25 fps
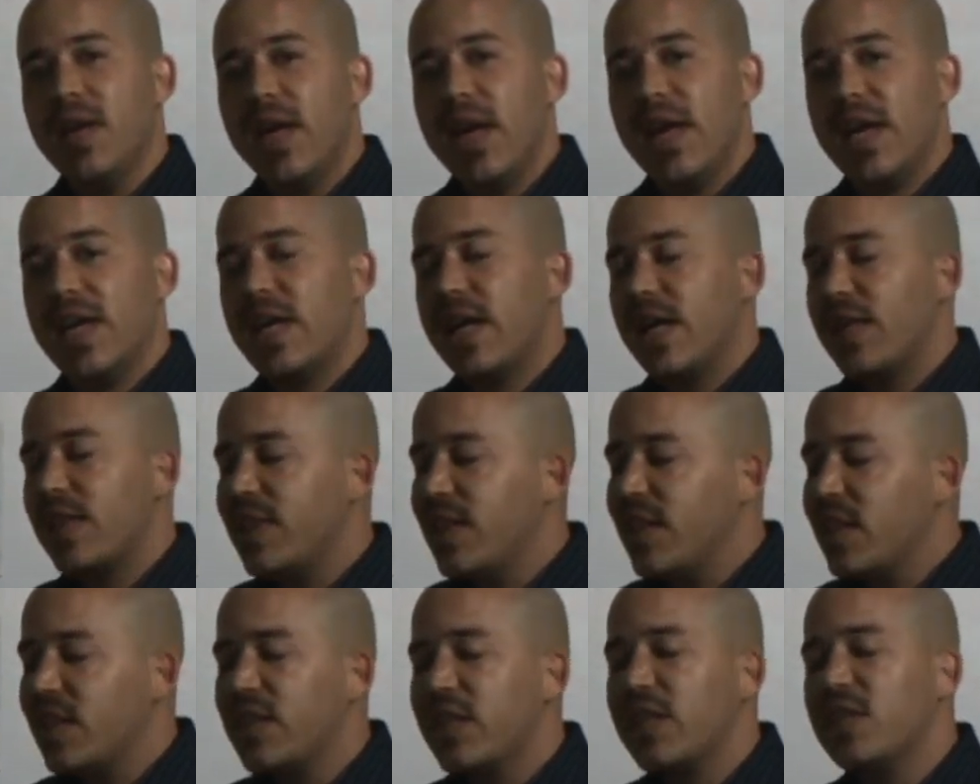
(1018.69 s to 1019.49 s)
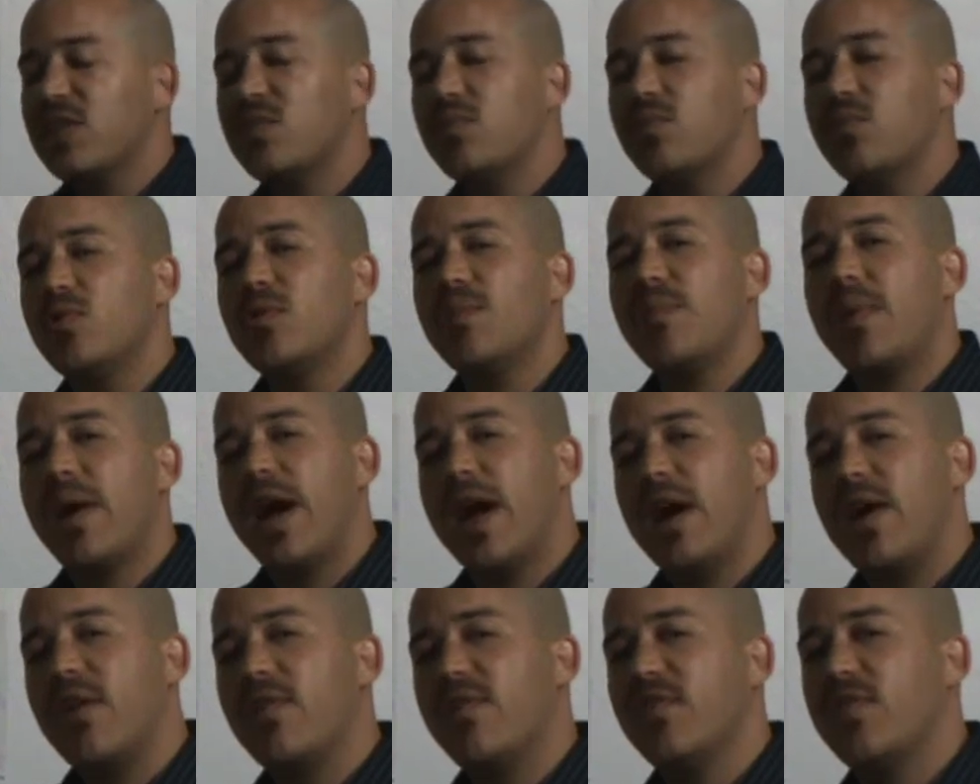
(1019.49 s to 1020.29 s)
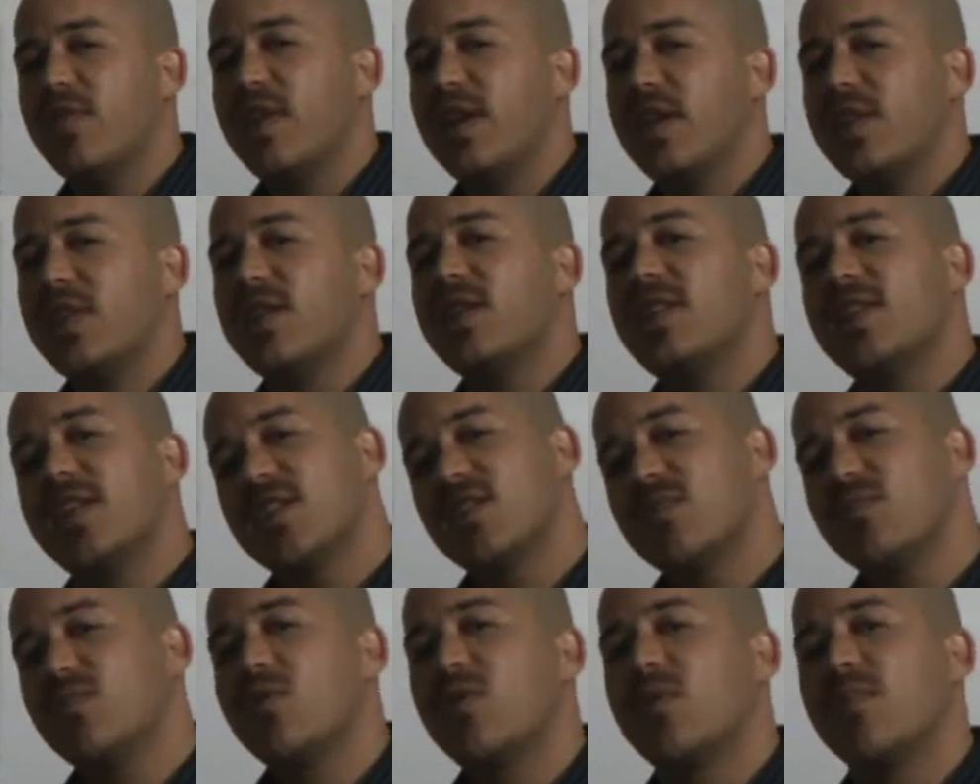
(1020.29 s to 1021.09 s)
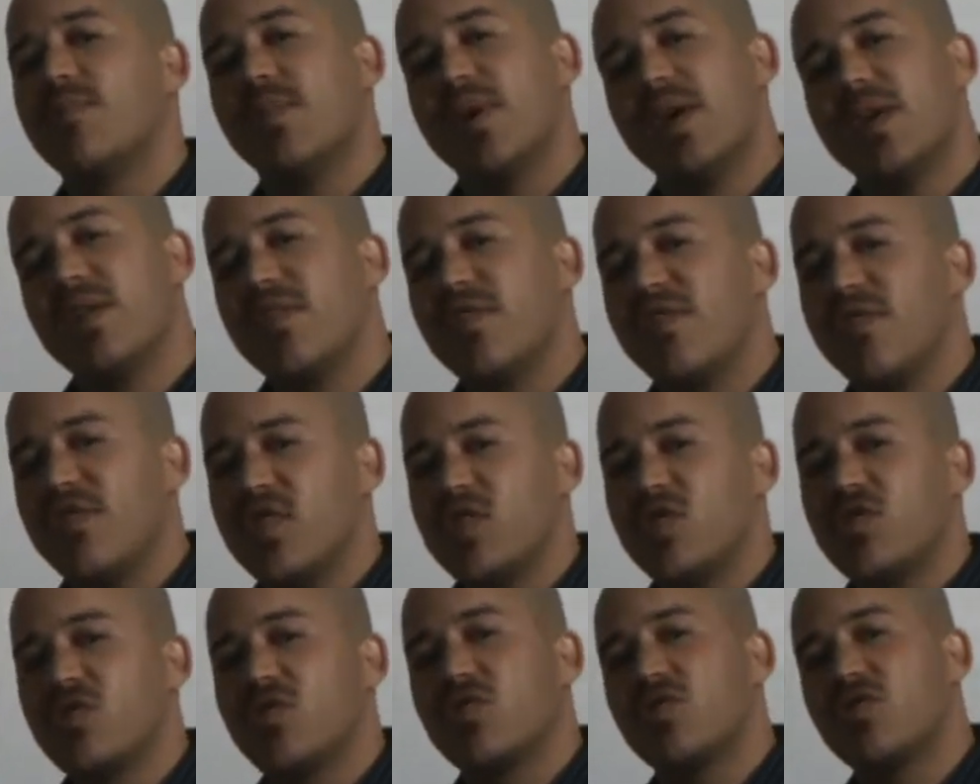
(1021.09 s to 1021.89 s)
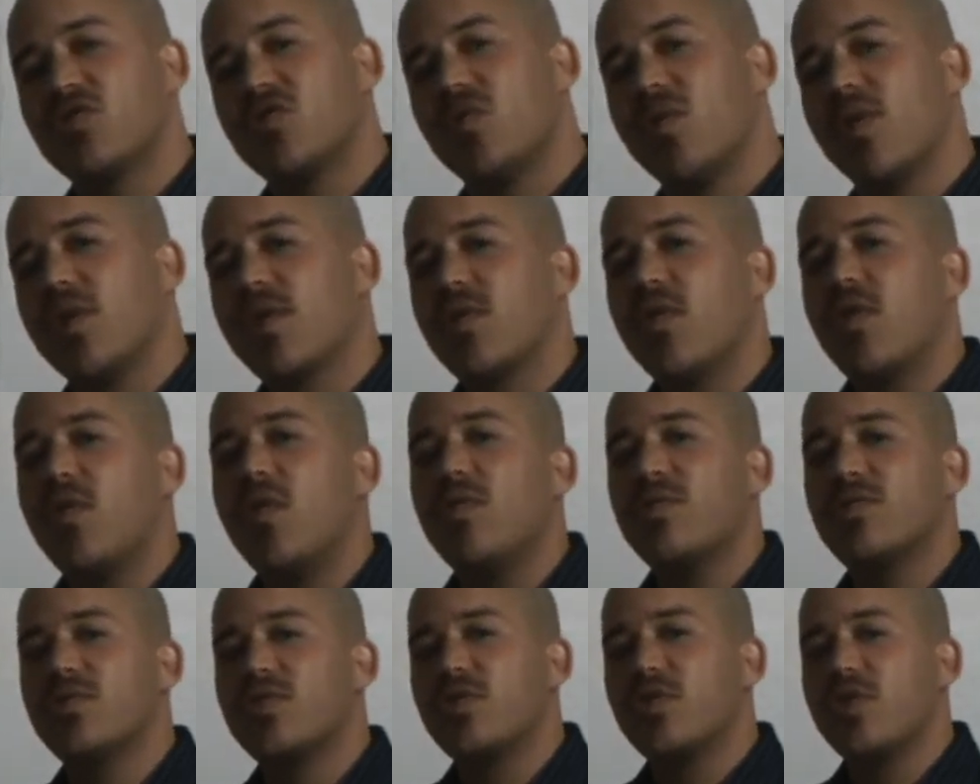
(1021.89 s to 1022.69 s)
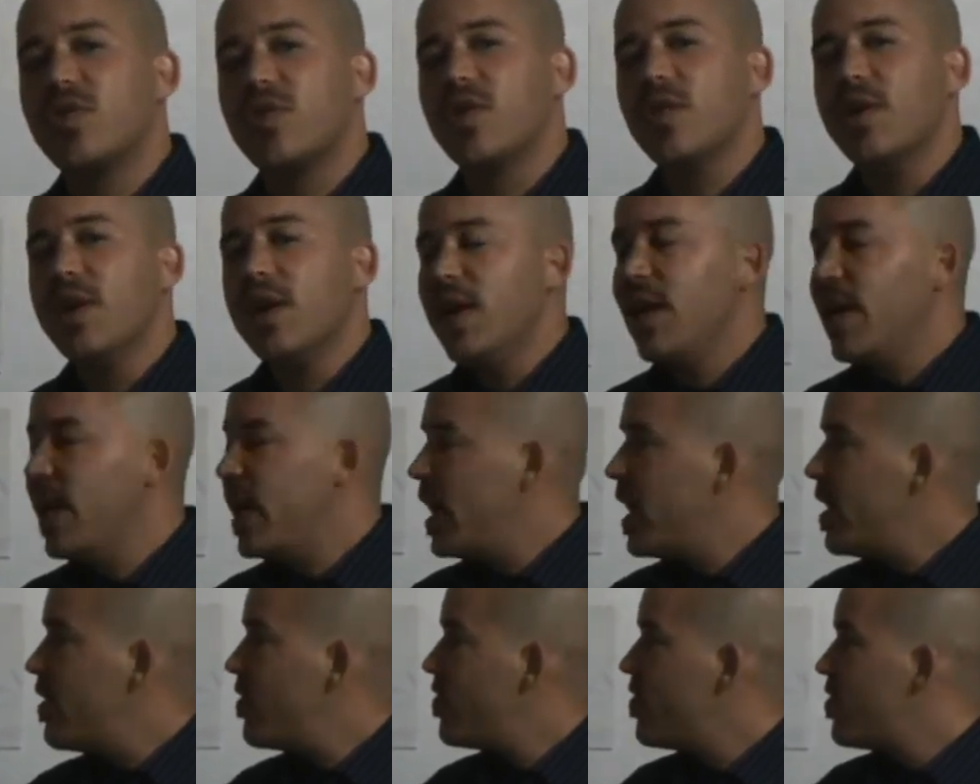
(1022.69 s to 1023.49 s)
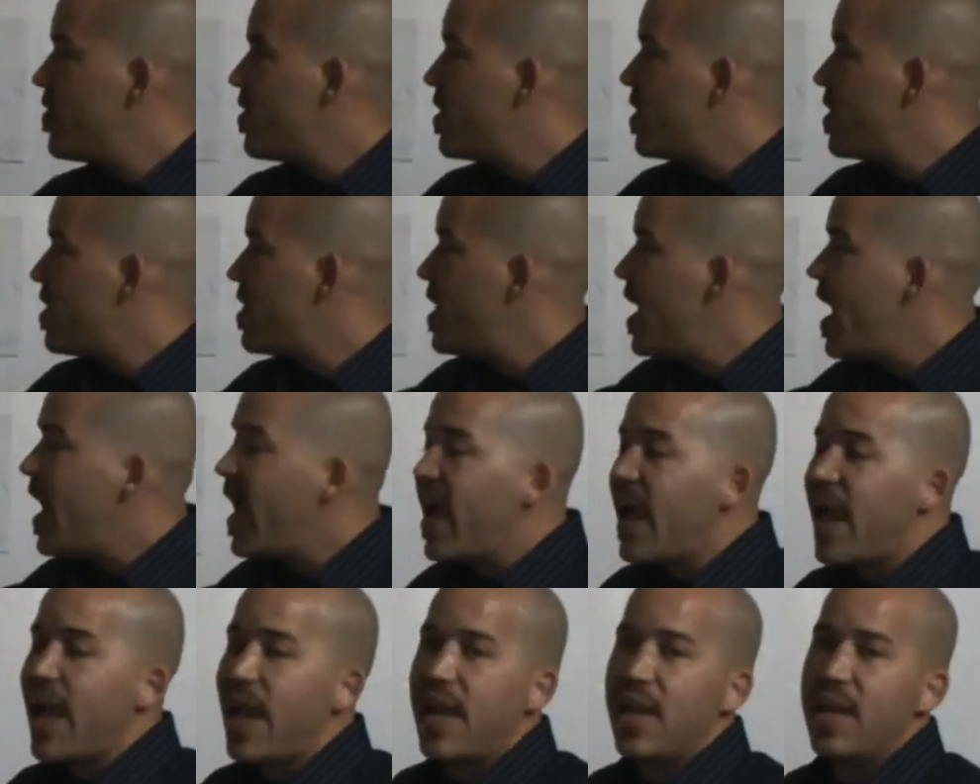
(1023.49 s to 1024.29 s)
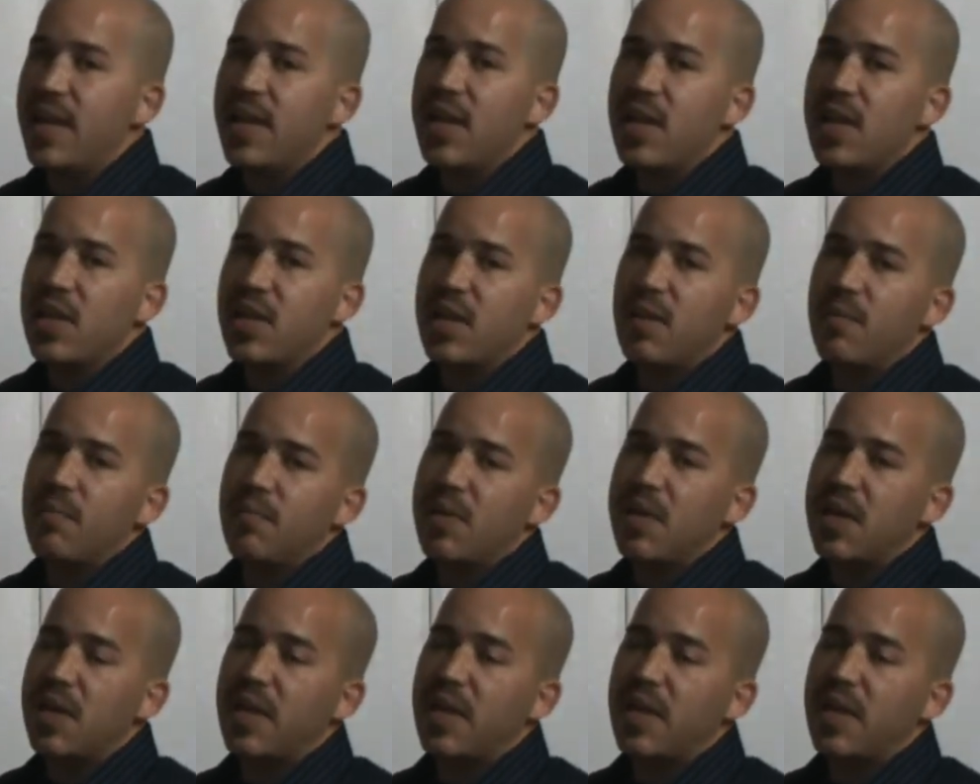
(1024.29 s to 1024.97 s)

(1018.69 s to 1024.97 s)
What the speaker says: And I think that's more powerful, and I think that's more beneficial to our culture if they can be